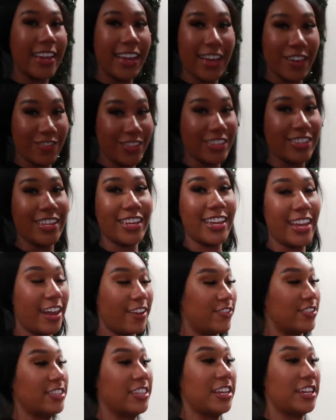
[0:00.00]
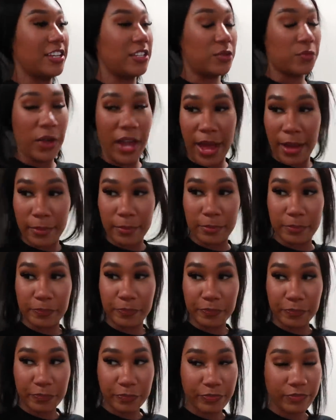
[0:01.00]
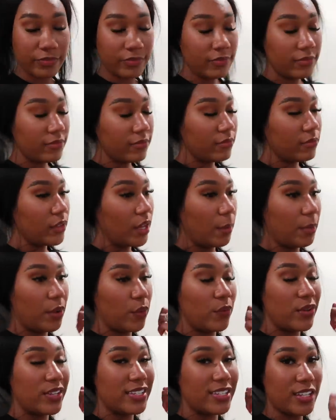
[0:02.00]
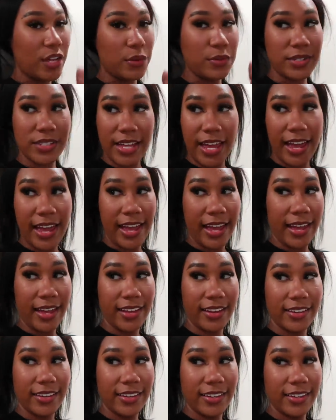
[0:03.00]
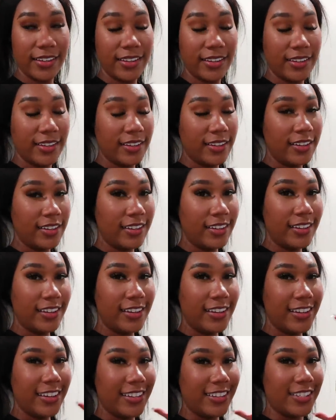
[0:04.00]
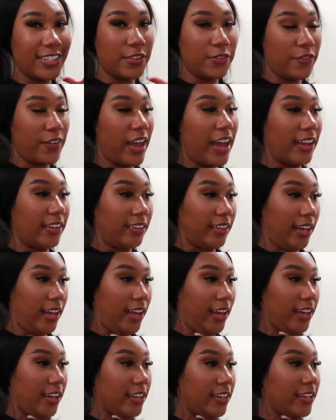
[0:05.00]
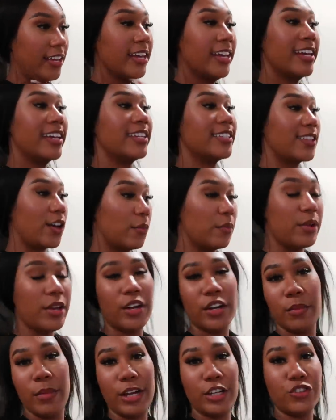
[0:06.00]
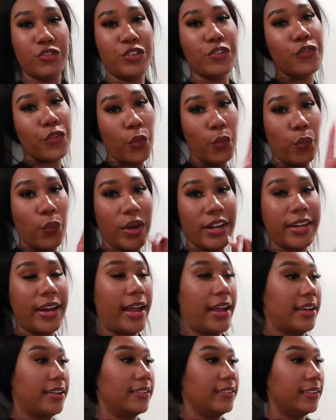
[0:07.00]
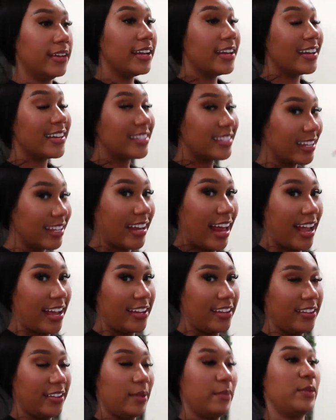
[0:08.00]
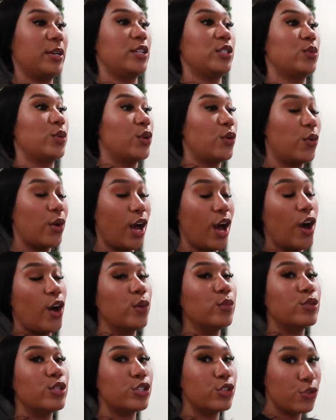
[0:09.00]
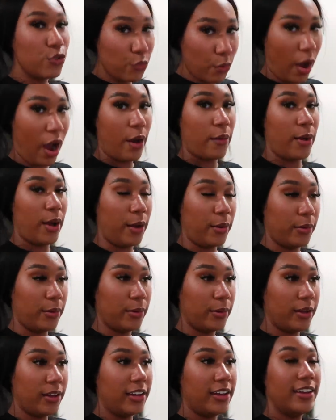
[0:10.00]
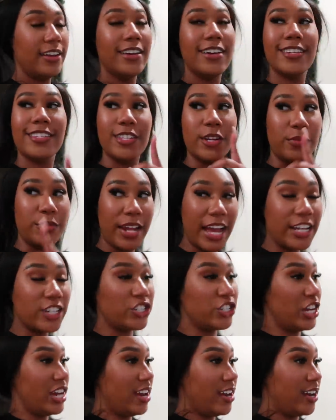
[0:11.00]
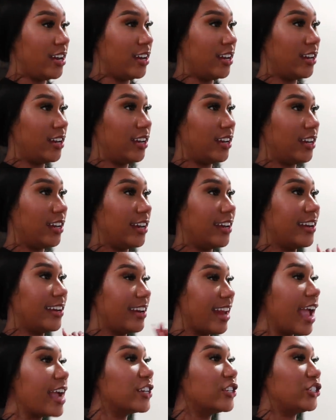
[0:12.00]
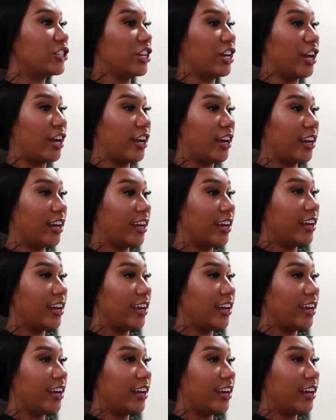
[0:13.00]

everything, everything is wrapped. But what's so sad is the fact that it's gonna be under my tree for one night tonight, because we're going home tomorrow. So next year, next year,